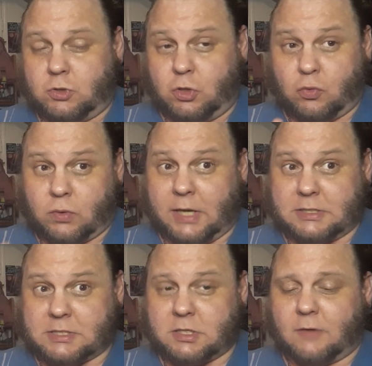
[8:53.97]
Great
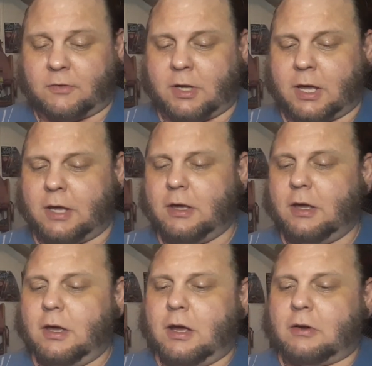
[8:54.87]
stuff, okay?
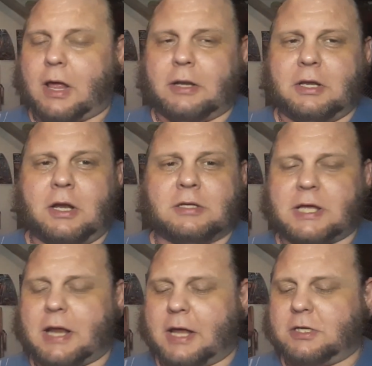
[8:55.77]
And I did as
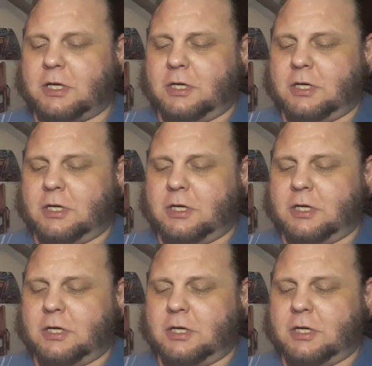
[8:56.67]
I'd